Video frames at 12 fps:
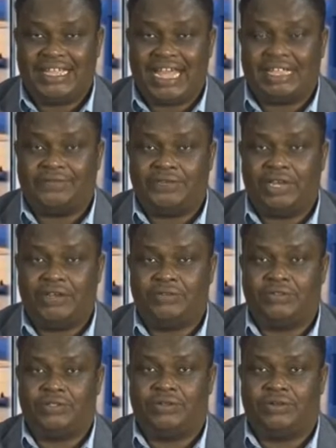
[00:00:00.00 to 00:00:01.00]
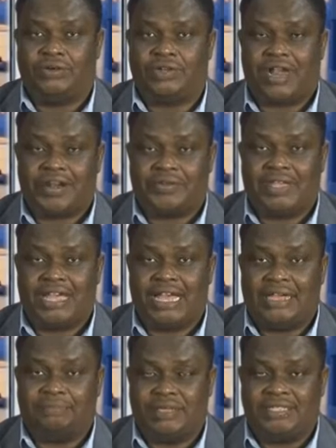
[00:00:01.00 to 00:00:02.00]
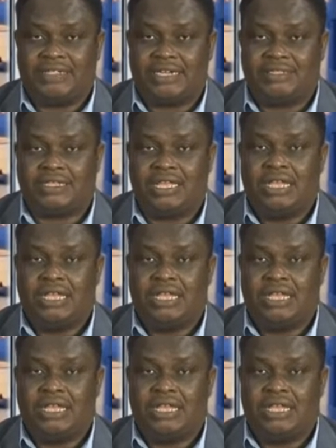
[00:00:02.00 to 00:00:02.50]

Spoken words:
add value to your career and business.